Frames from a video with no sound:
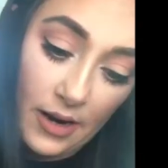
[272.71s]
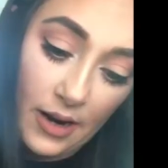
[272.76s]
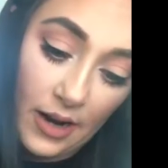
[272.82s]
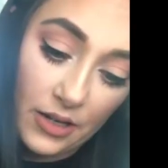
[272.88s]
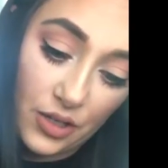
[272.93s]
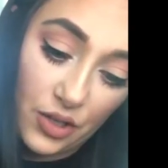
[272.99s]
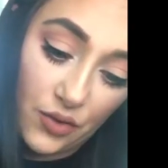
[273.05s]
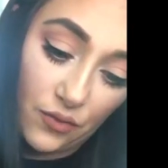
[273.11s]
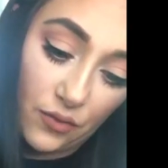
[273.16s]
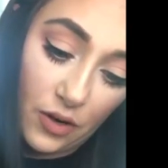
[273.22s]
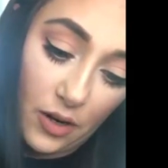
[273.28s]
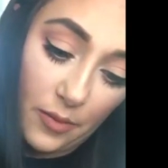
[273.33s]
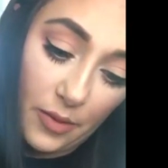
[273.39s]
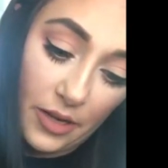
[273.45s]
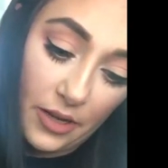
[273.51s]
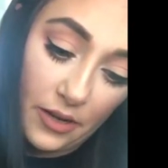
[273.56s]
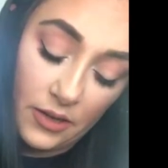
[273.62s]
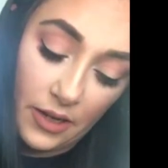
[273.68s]
I just rub
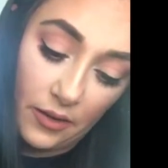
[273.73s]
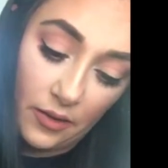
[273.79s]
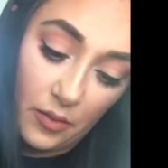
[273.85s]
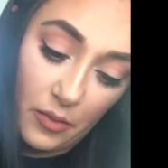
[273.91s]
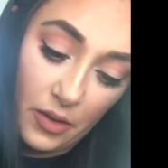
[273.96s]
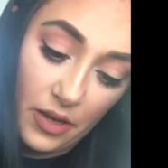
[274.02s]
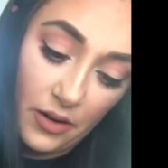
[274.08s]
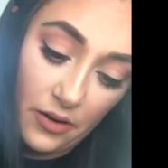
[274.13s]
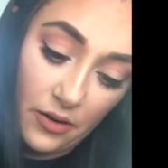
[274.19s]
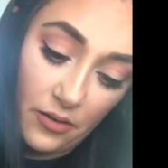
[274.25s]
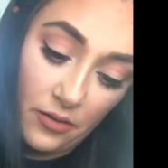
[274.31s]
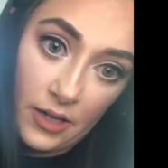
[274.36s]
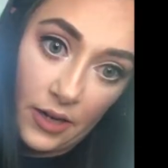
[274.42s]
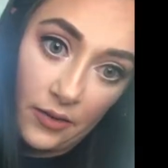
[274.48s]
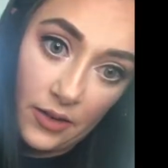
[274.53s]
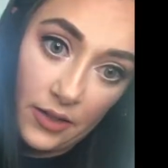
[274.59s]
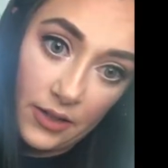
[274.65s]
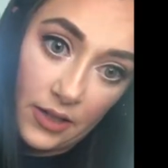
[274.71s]
it on the middle,
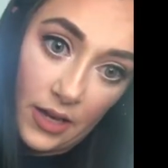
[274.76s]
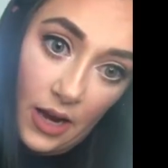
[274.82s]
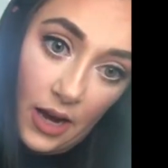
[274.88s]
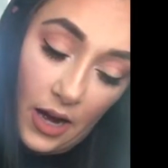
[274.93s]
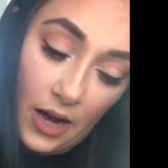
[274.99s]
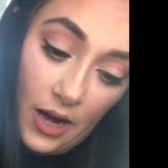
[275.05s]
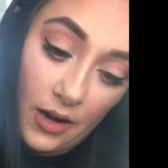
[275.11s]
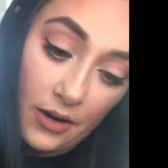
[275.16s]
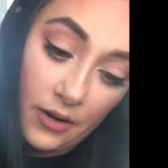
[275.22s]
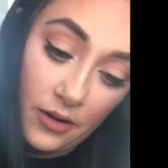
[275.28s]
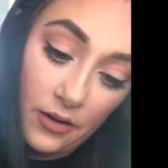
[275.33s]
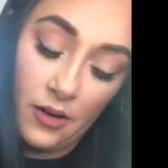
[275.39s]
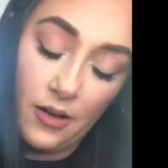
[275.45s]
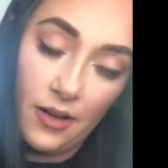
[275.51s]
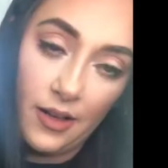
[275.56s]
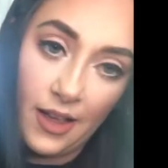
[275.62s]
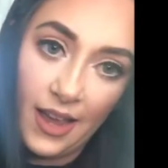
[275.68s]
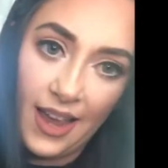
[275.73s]
on the side,
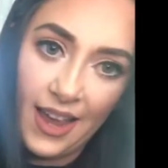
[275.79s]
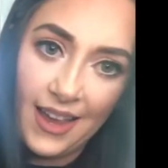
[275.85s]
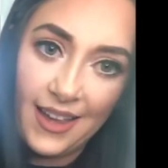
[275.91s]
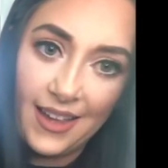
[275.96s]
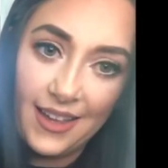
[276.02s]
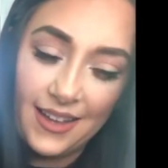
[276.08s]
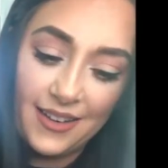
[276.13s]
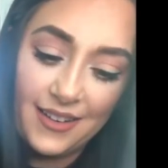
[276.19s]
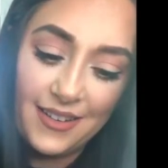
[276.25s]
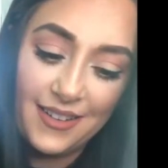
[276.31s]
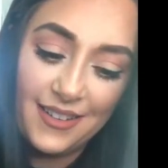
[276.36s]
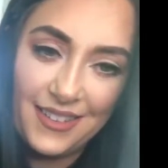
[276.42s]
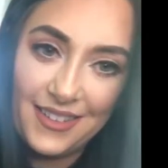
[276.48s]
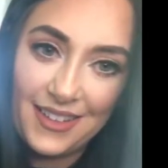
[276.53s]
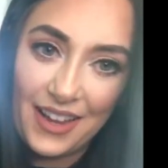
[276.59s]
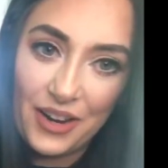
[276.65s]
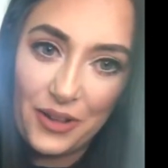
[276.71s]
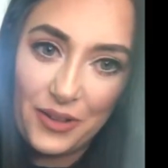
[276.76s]
and
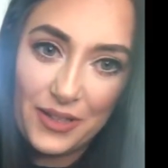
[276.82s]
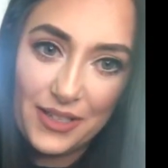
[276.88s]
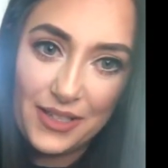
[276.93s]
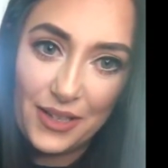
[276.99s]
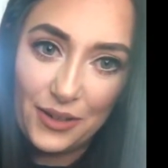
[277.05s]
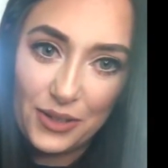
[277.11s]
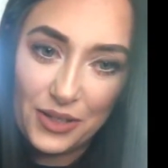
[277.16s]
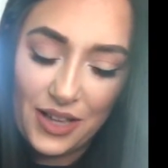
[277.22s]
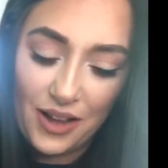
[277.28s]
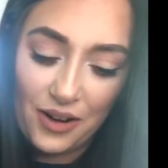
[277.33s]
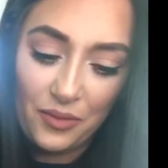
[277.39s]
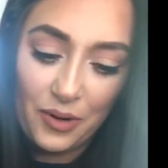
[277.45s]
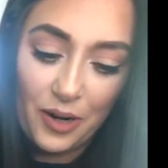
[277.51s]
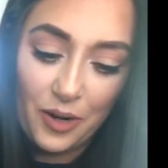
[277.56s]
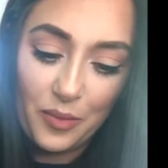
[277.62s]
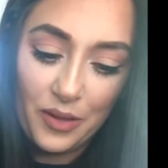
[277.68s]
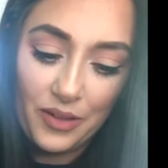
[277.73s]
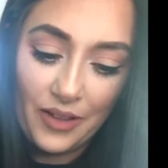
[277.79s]
I know this sounds kind of
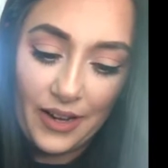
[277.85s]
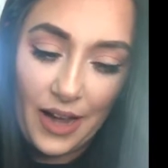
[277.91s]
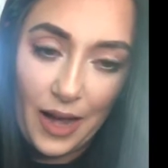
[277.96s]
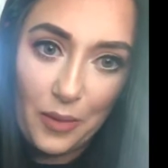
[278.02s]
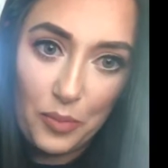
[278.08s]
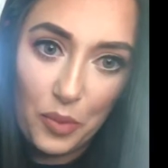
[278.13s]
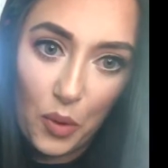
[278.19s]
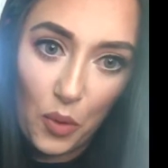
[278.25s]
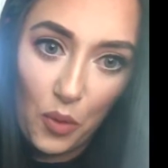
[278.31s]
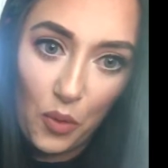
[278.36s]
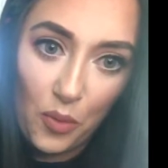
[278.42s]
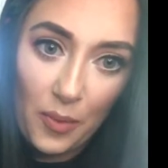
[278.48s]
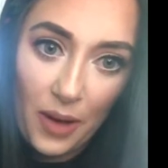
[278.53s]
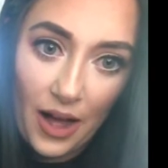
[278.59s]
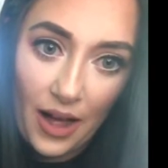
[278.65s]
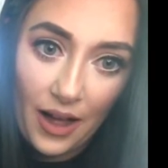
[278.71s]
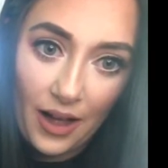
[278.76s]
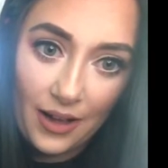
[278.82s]
weird, but like I pull
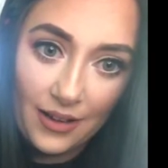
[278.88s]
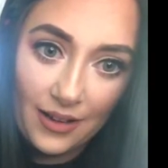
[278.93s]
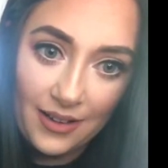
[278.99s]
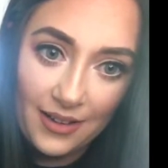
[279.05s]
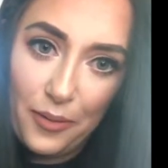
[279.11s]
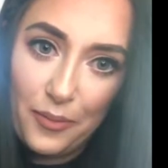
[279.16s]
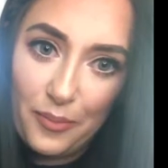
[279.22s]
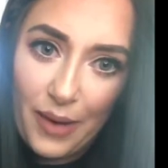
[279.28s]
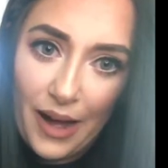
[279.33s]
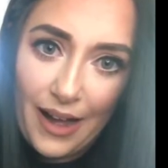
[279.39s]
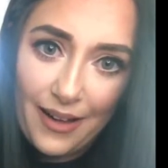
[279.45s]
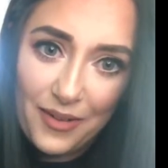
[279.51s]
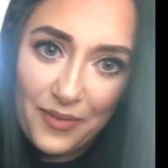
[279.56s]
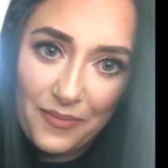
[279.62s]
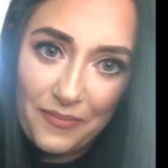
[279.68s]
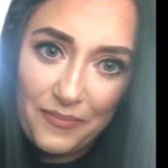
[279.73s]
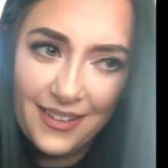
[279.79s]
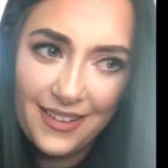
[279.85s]
my, my,
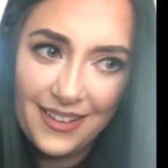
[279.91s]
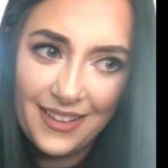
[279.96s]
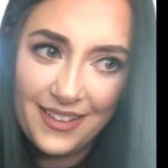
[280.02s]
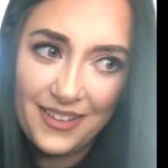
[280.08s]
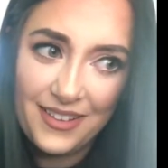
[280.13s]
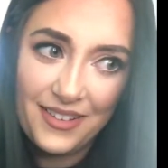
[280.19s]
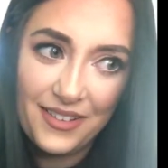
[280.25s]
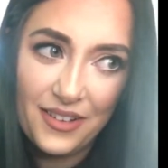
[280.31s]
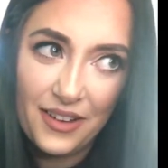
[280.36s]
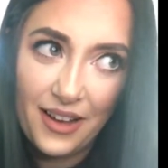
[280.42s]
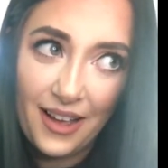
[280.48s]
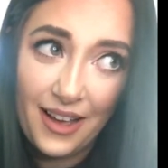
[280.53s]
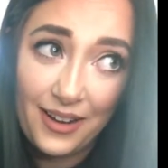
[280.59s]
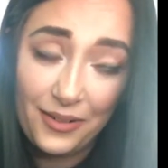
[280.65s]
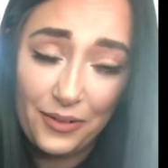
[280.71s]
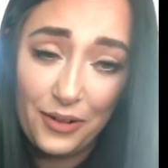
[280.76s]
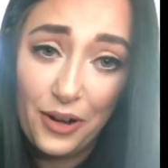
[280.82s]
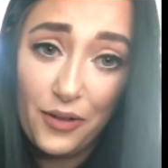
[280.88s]
I
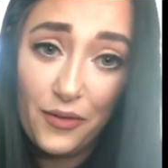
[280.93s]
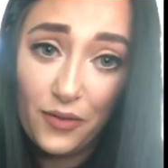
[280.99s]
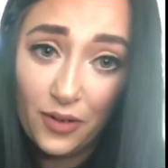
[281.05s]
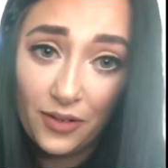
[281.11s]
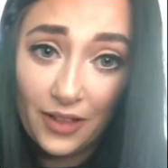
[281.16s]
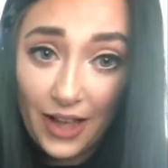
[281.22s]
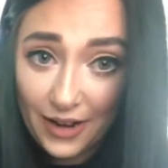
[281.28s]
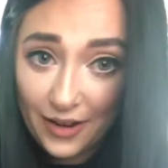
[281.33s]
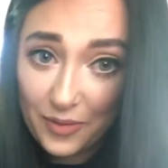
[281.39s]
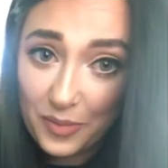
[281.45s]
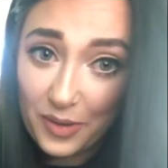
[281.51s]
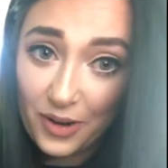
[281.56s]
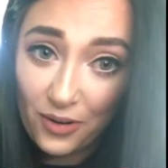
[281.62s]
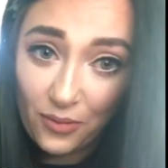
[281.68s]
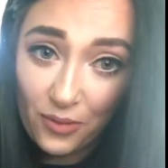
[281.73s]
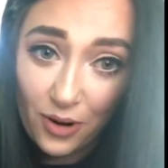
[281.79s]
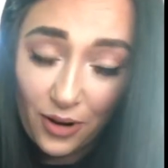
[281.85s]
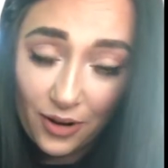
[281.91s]
don't know, for lack of a better
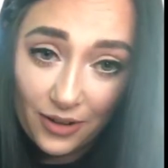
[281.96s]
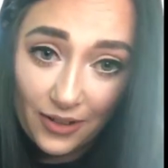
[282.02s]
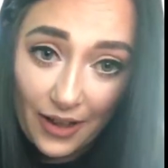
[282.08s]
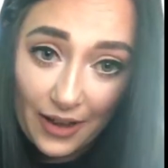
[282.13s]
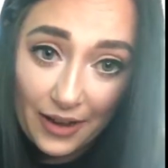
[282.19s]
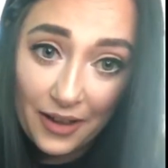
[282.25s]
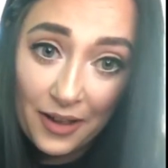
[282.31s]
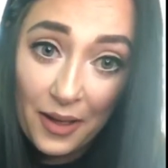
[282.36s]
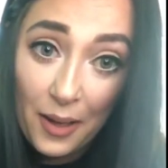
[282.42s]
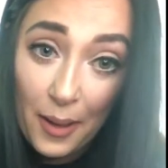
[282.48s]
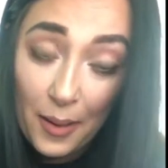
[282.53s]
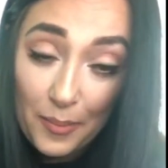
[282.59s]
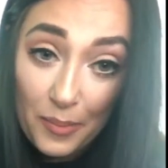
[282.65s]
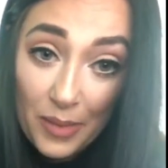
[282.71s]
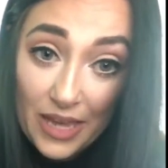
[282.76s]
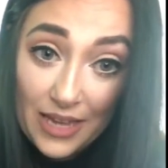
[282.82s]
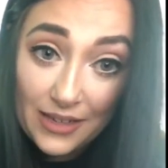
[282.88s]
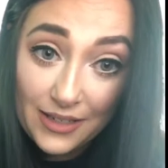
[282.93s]
word, like meat